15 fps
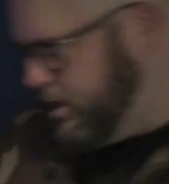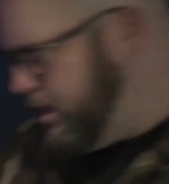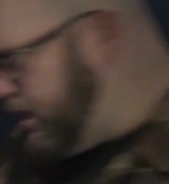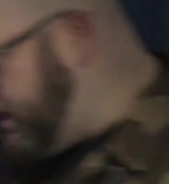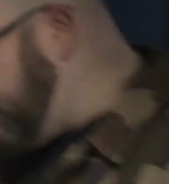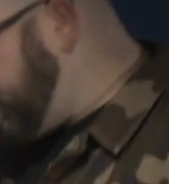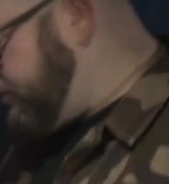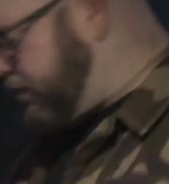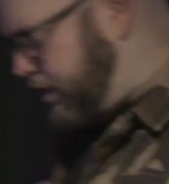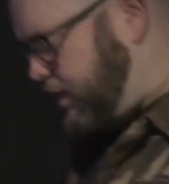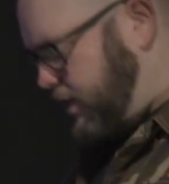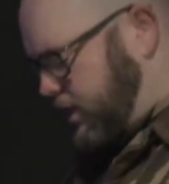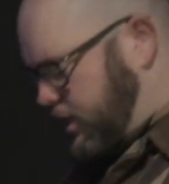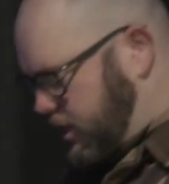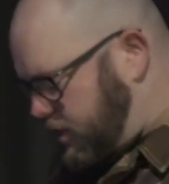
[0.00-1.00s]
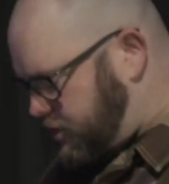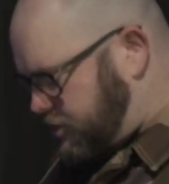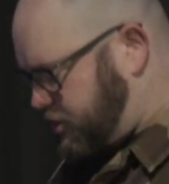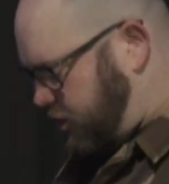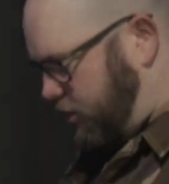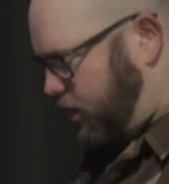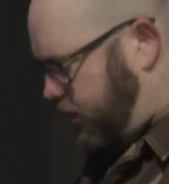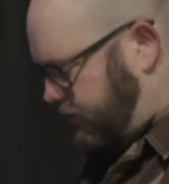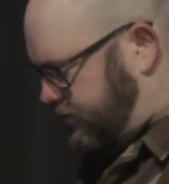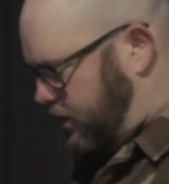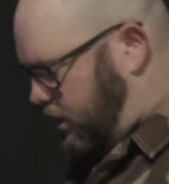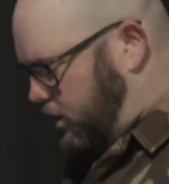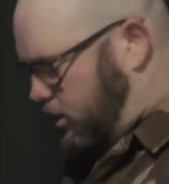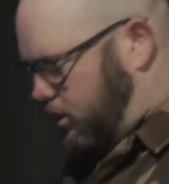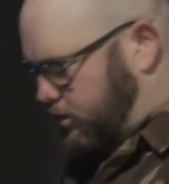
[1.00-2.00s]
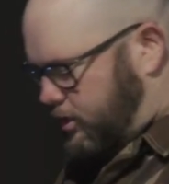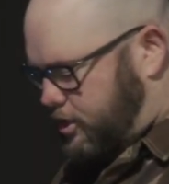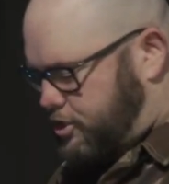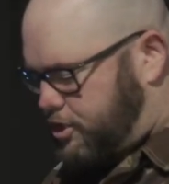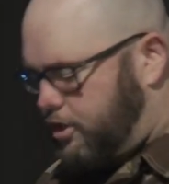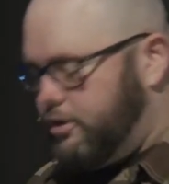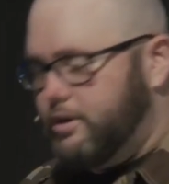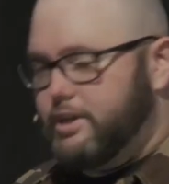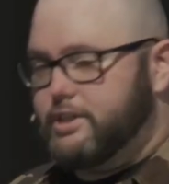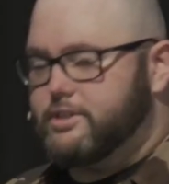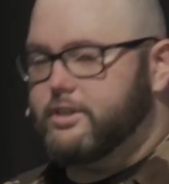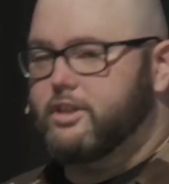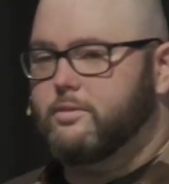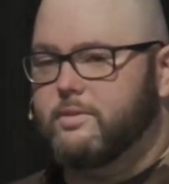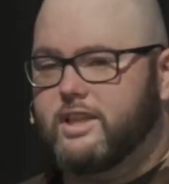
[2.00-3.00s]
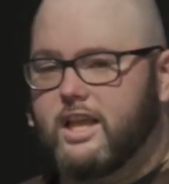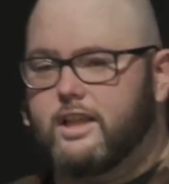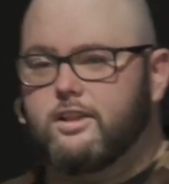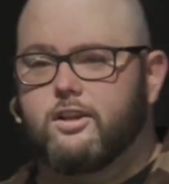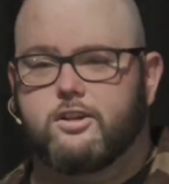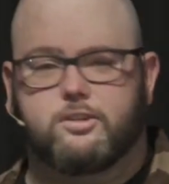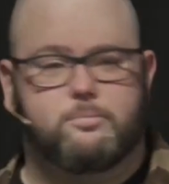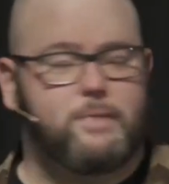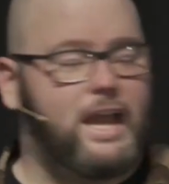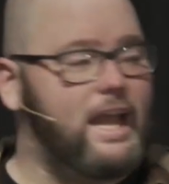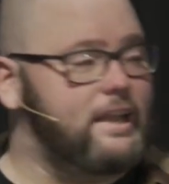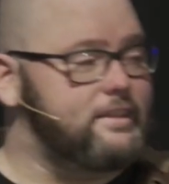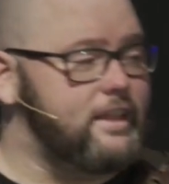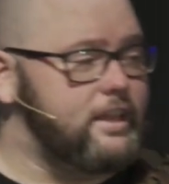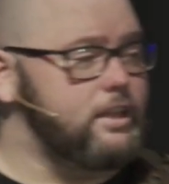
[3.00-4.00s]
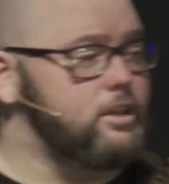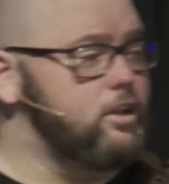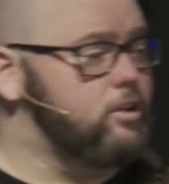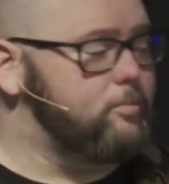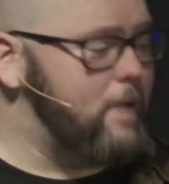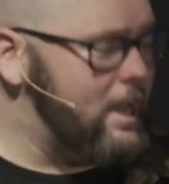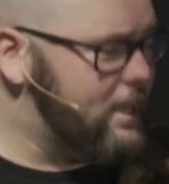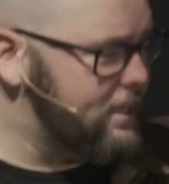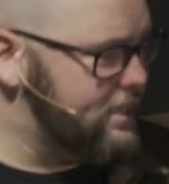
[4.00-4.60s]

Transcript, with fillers: every uh, so often along the journey so that when they looked back, they could look back and